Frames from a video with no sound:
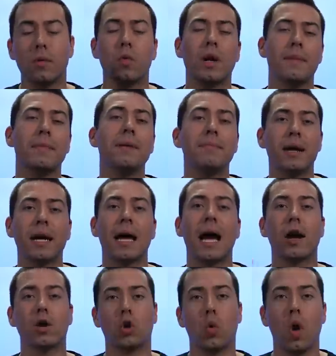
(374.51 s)
And what I mean by
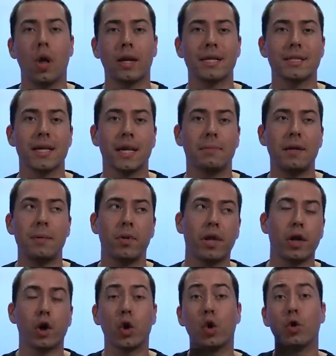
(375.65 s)
higher quality is like people
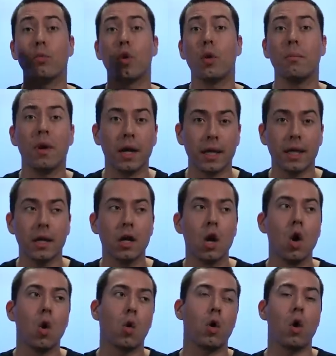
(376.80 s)
that earn more money
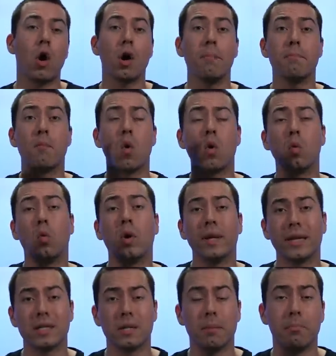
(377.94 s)
or are more
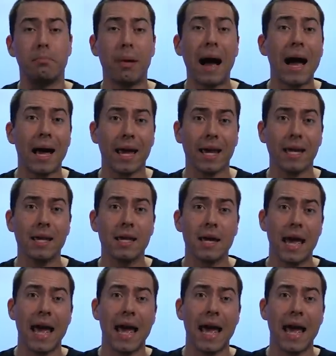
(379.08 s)
willing to buy